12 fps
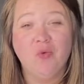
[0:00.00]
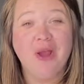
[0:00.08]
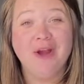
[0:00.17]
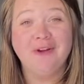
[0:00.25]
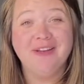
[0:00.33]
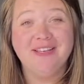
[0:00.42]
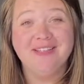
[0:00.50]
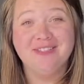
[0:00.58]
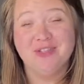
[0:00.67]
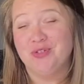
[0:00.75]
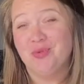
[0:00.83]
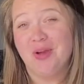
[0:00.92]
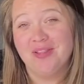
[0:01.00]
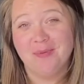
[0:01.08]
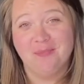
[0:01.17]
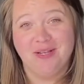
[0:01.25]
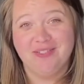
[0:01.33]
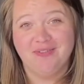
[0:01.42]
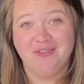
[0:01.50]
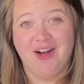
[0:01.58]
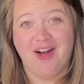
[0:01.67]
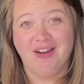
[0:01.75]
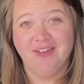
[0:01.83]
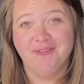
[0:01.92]
Where is the dwelling place of
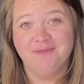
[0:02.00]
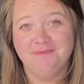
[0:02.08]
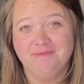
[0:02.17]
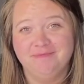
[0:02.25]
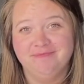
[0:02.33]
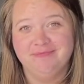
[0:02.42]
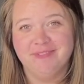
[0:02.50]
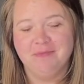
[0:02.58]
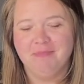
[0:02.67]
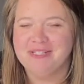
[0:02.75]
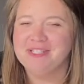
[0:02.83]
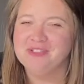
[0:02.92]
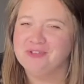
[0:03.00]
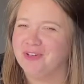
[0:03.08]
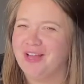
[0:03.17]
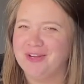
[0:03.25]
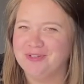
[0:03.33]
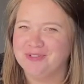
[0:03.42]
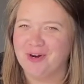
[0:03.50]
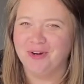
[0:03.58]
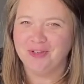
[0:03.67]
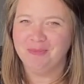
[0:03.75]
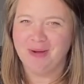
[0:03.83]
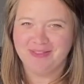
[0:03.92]
God? My sister and I used to
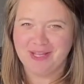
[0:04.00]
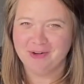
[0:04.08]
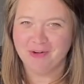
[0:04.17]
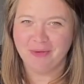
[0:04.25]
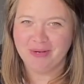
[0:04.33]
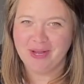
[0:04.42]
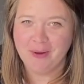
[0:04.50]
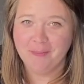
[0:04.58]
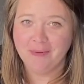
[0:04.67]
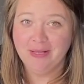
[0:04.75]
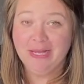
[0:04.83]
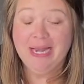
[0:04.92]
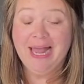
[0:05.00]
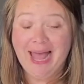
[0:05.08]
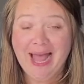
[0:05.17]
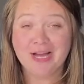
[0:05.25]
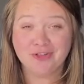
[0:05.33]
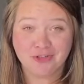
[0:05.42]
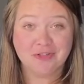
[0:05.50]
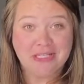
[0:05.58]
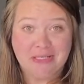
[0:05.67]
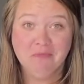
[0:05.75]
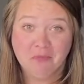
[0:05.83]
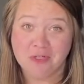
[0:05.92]
argue about that growing up.
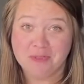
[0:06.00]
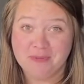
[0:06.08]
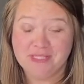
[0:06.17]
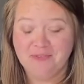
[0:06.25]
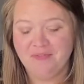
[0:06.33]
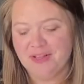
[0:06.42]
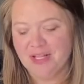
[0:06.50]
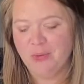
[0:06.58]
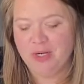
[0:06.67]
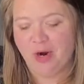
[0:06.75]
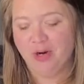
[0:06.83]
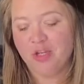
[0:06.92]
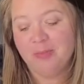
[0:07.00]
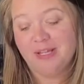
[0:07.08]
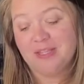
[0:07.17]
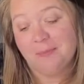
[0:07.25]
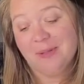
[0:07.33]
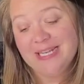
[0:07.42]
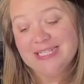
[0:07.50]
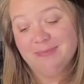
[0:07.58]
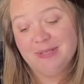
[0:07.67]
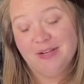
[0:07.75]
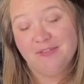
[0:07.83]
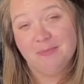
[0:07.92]
Actually, more specifically, we'd argue about the
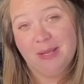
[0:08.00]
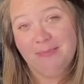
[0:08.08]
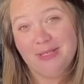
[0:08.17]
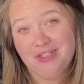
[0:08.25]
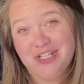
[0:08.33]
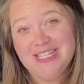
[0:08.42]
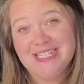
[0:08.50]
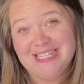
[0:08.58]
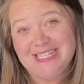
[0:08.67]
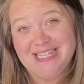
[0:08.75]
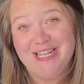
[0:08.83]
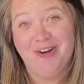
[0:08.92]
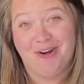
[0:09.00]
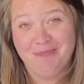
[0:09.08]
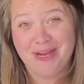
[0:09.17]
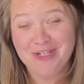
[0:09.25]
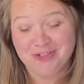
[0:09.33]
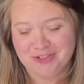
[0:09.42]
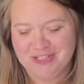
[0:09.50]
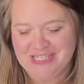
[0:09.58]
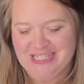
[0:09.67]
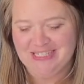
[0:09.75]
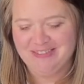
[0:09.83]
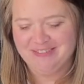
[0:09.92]
placement of the baby Jesus in our manger
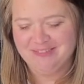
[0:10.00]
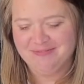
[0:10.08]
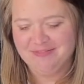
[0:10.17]
scene.